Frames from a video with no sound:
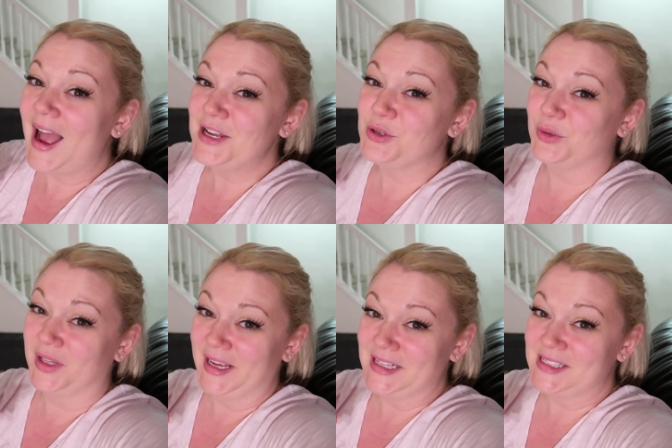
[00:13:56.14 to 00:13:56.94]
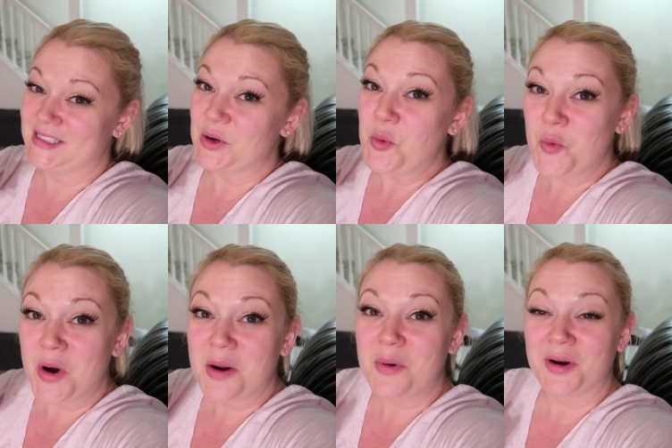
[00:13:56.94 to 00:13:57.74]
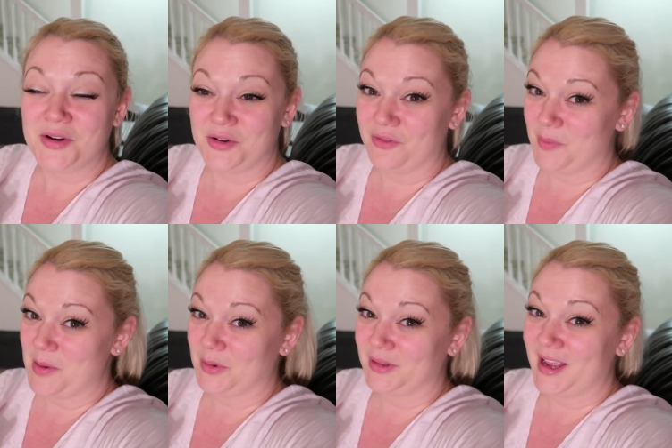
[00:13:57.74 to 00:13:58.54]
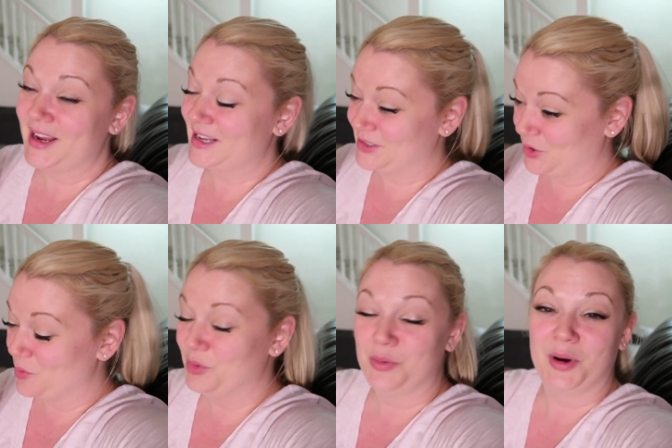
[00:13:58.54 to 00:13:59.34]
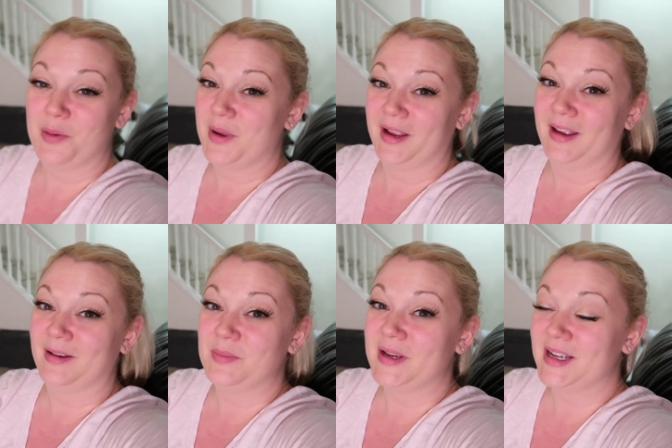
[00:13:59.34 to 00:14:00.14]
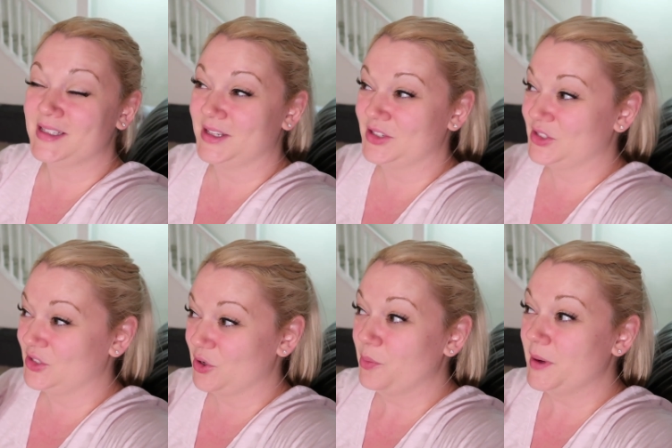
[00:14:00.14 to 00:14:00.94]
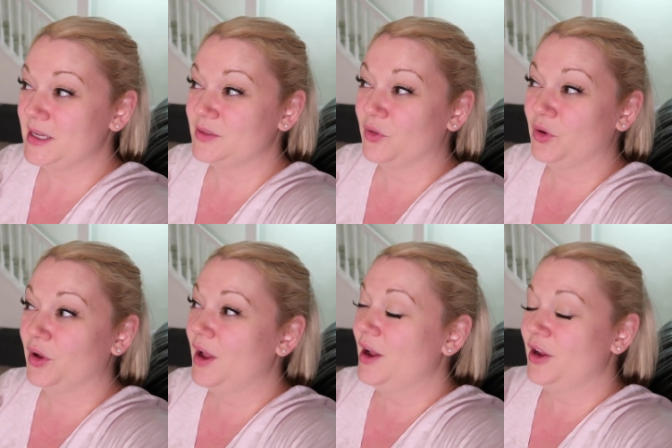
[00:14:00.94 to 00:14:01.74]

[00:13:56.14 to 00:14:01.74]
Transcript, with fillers: I told Lance what I want to do for my birthday is go blueberry picking, because it is so peaceful.